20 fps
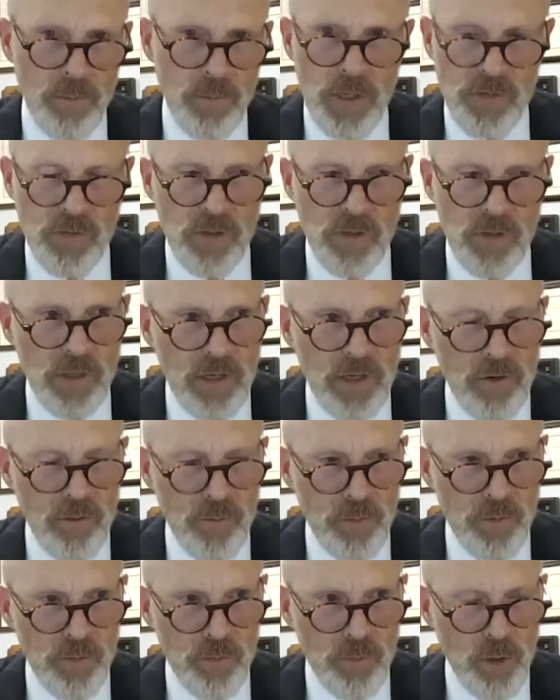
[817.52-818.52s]
based on the
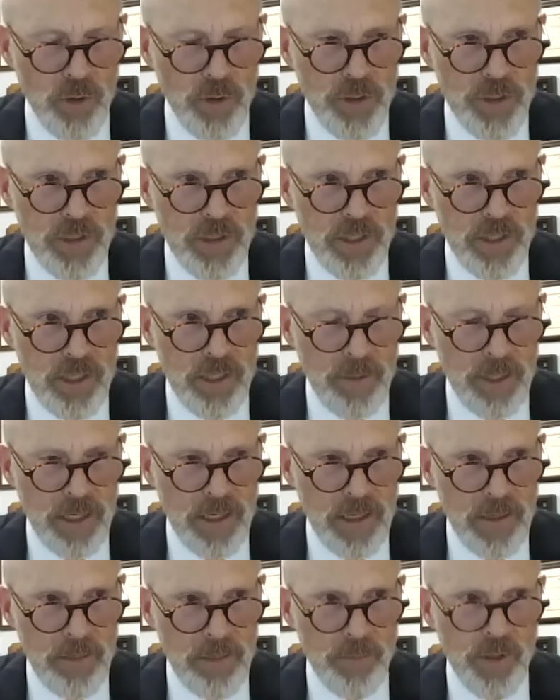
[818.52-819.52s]
government's motion in
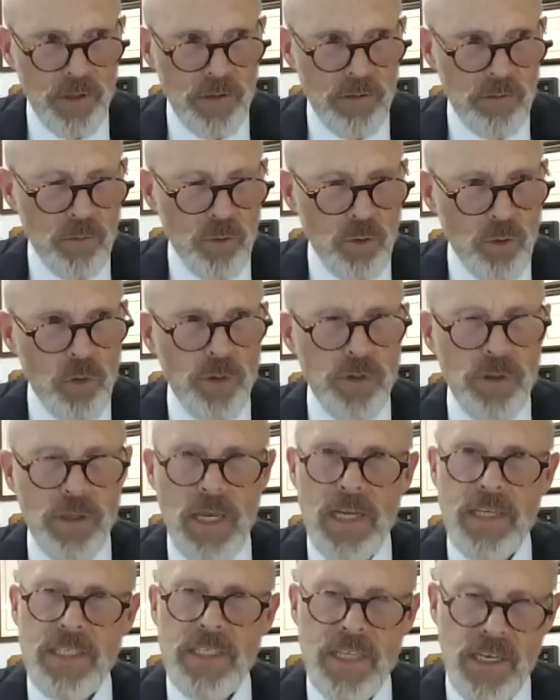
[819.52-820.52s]
limine. But could
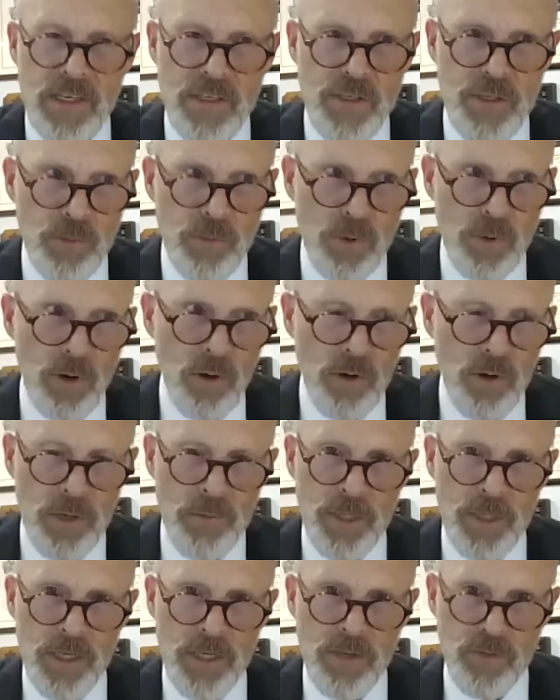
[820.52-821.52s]
that
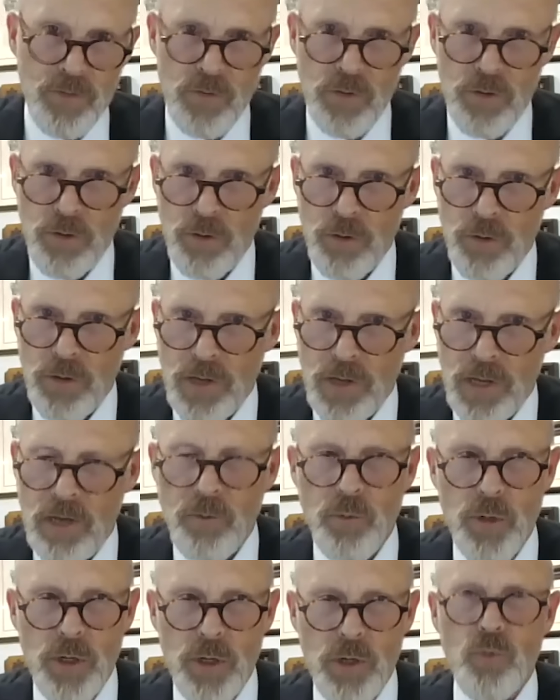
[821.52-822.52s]
testimony be considered
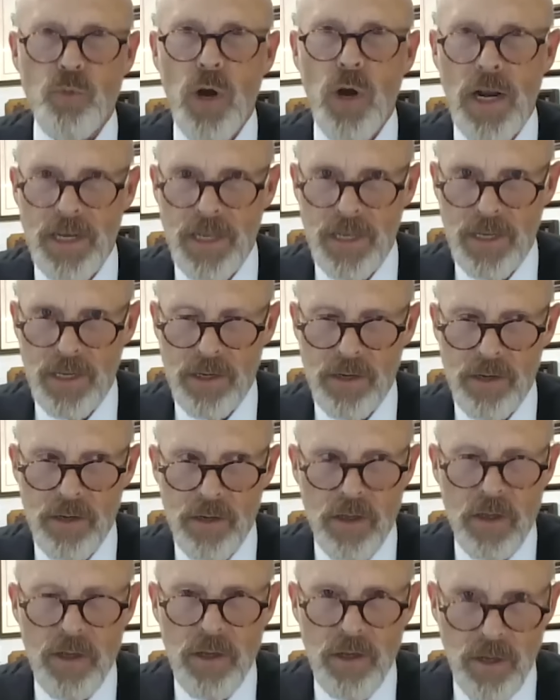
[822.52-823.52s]
a rewriting
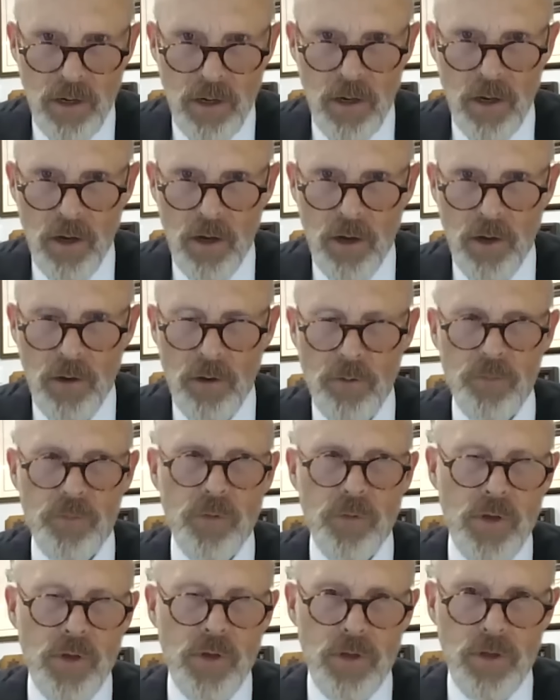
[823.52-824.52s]
of
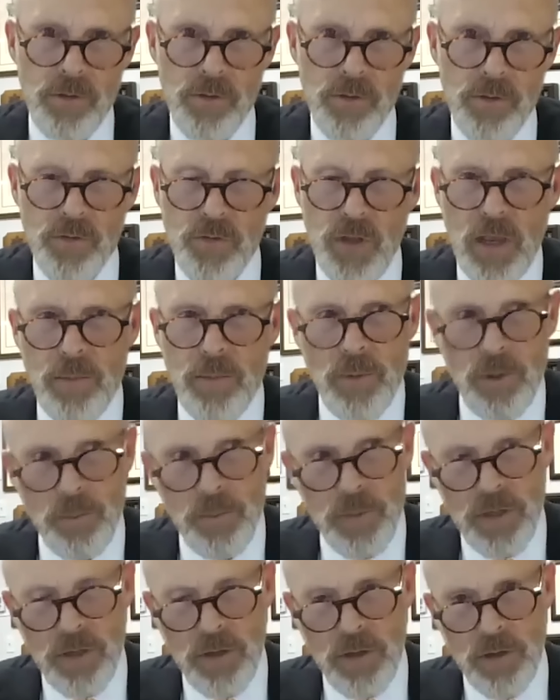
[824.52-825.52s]
the
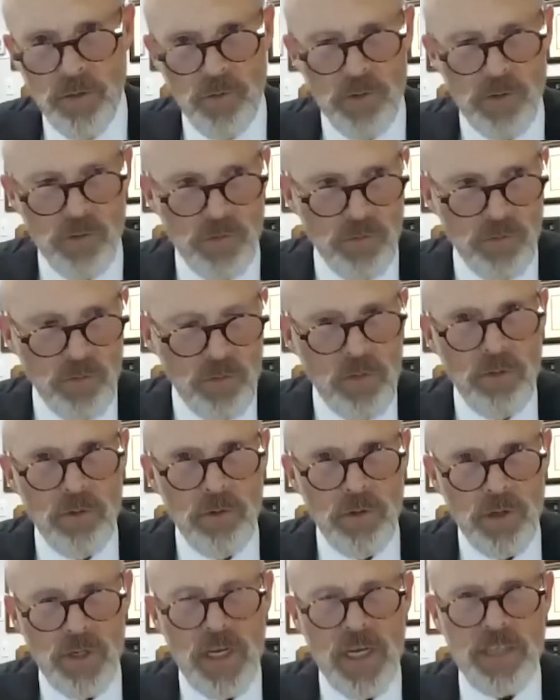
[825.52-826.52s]
statement? Because this
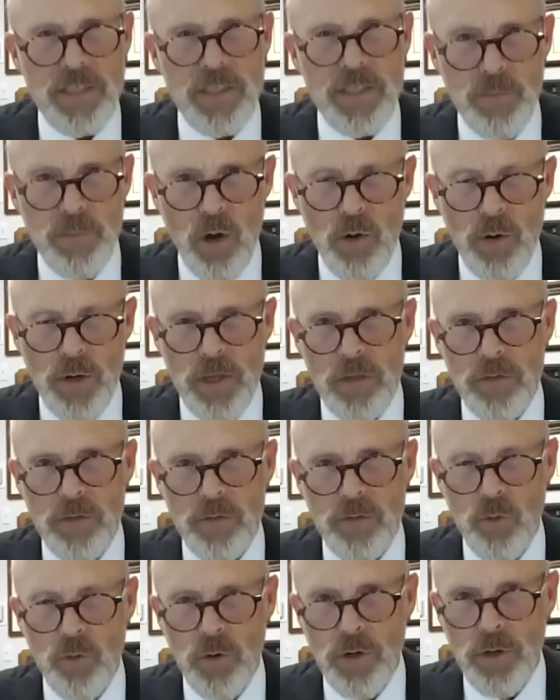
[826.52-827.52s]
the testimony
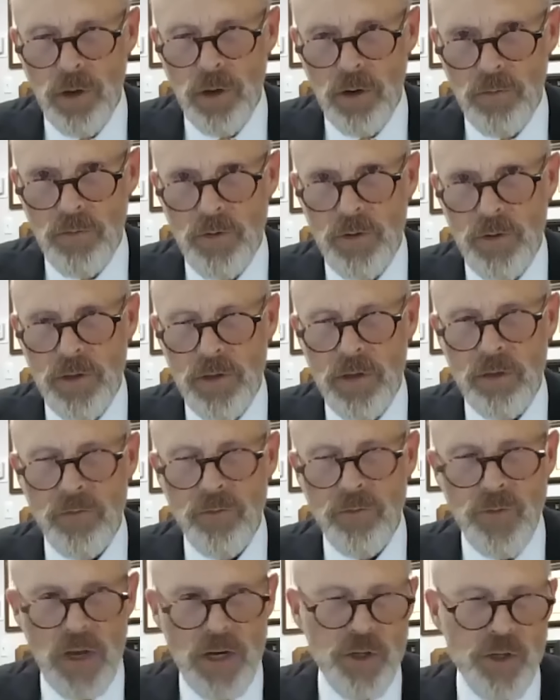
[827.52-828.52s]
is going to of the
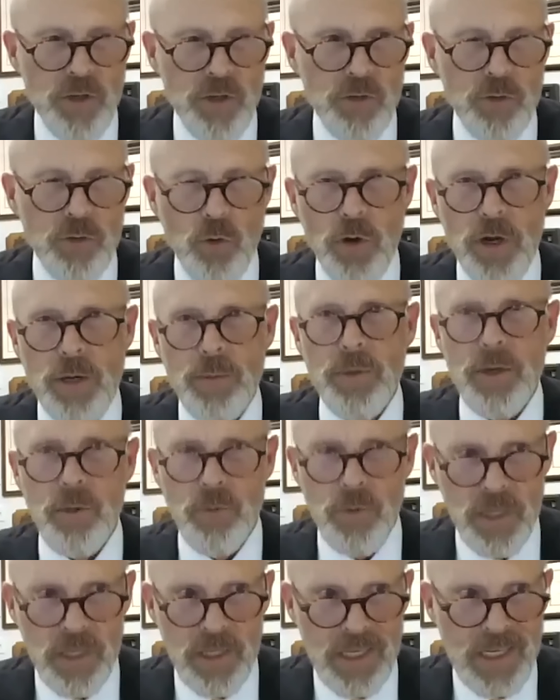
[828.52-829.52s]
confession is going to
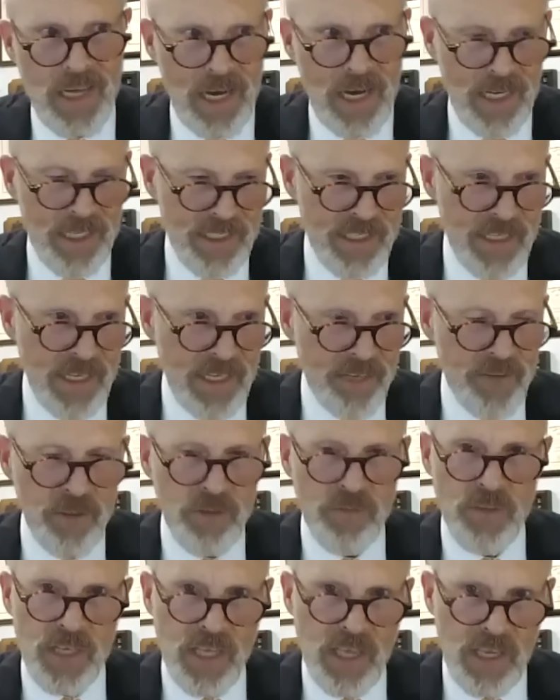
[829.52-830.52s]
be within the
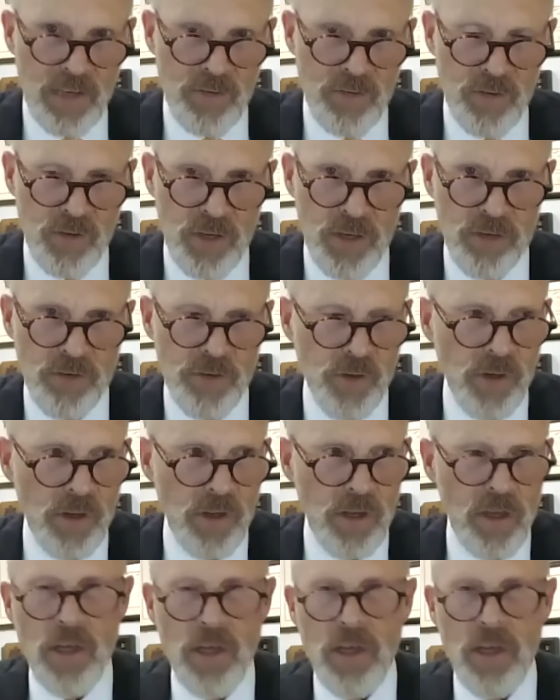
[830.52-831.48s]
context of the case agent